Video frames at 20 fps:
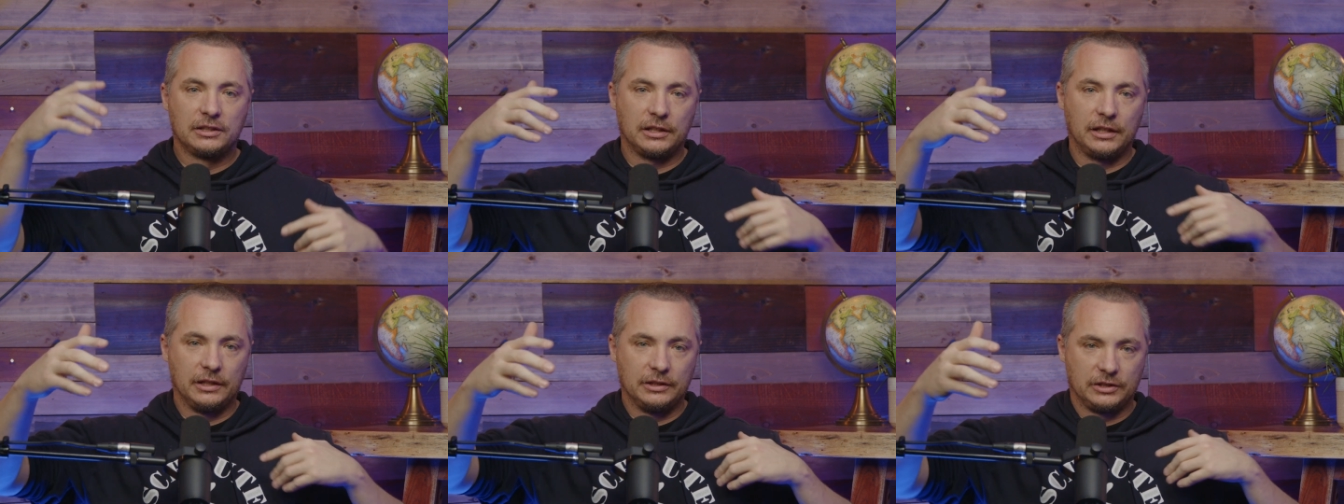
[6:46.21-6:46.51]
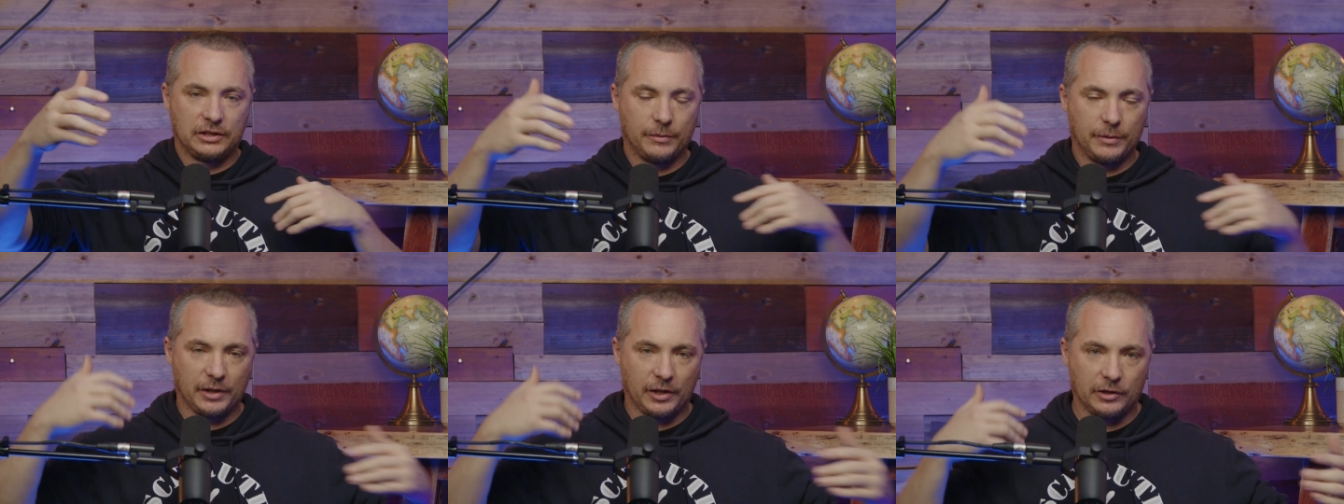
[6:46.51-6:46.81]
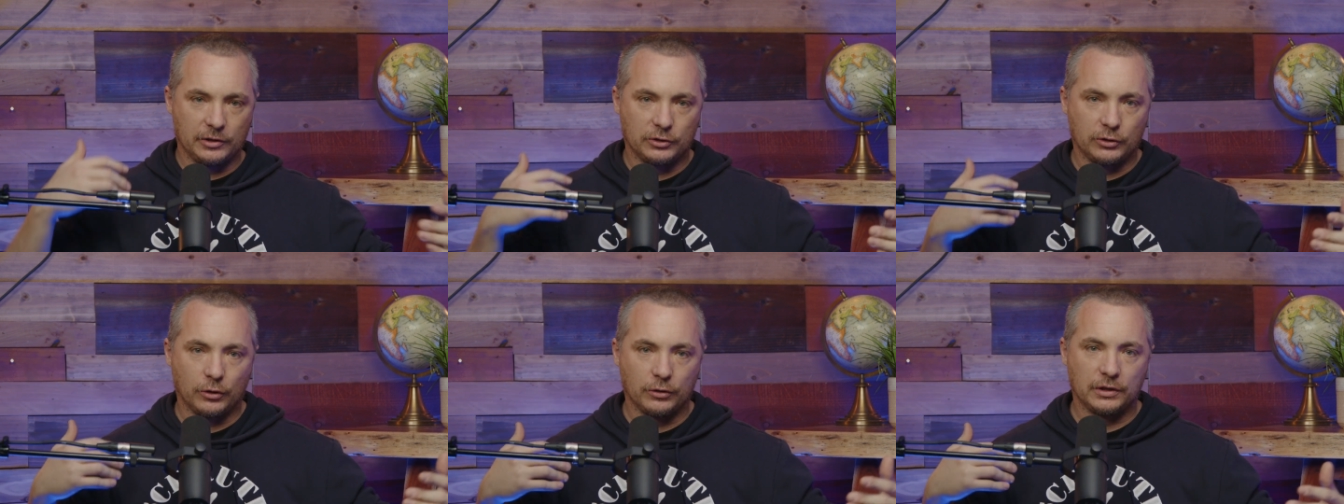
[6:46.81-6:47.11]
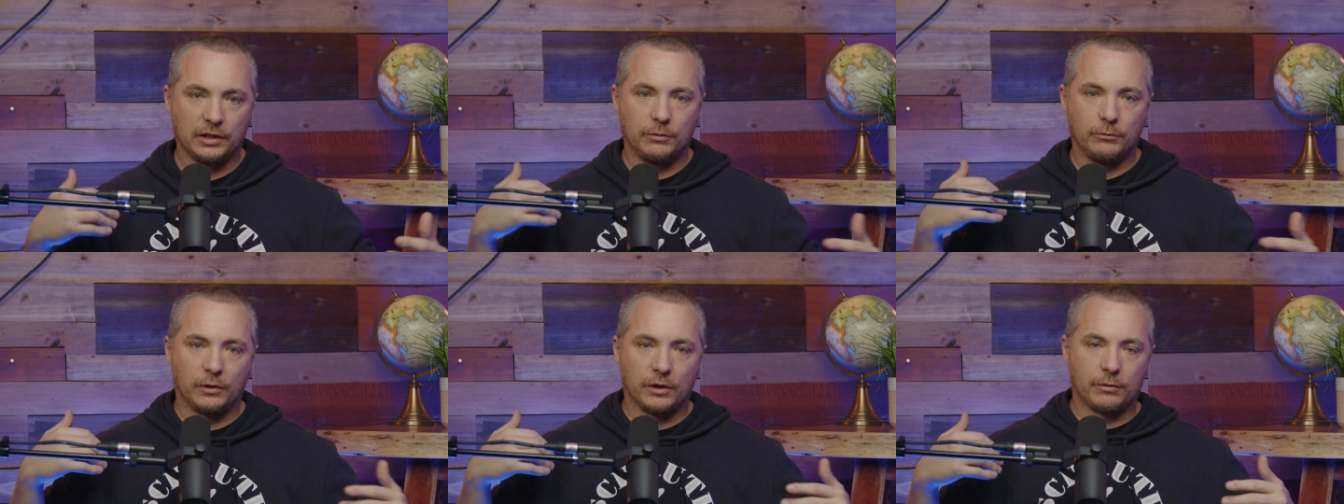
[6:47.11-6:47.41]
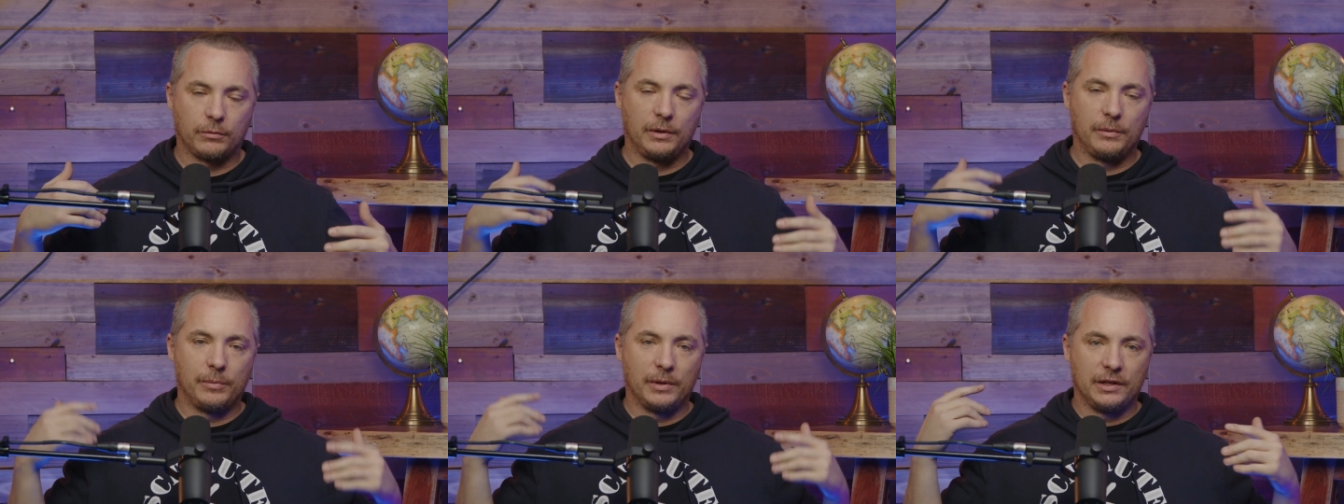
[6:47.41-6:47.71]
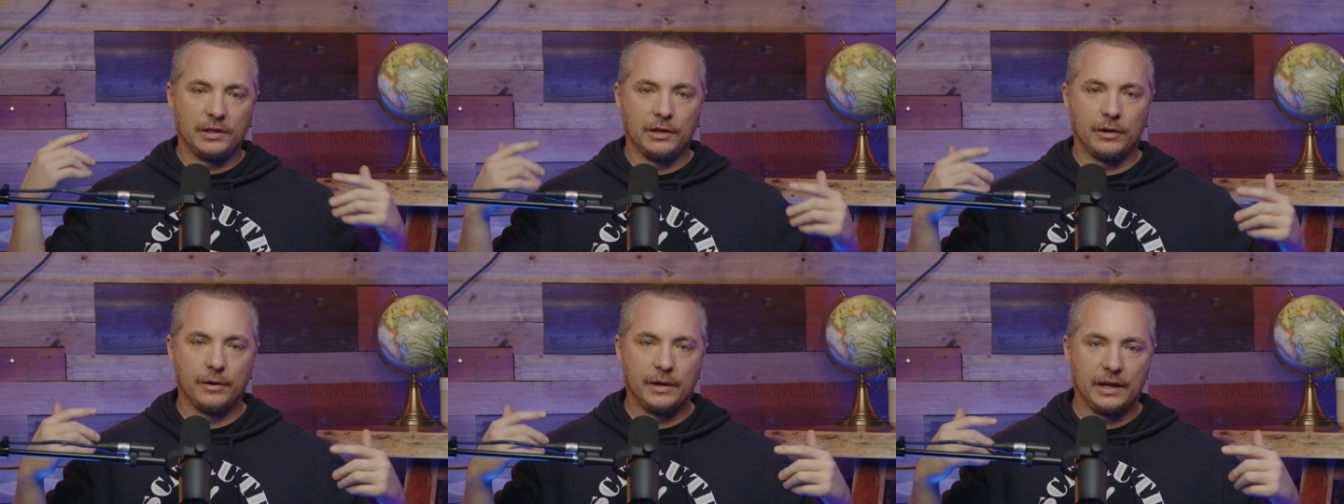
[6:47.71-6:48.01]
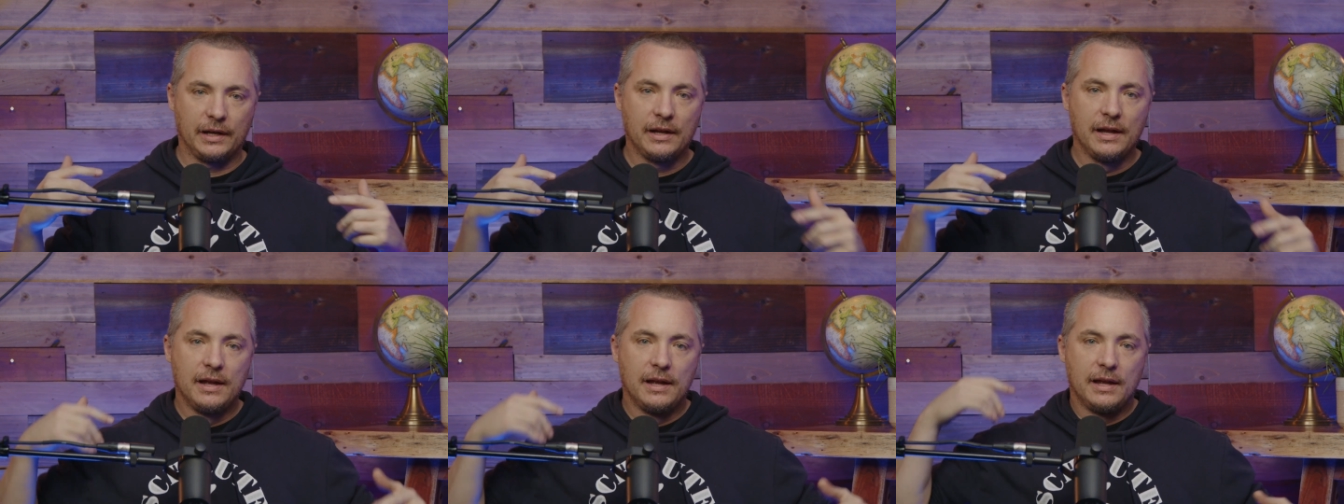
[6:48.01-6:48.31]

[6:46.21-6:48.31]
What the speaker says: in some of the consulting work we've been doing.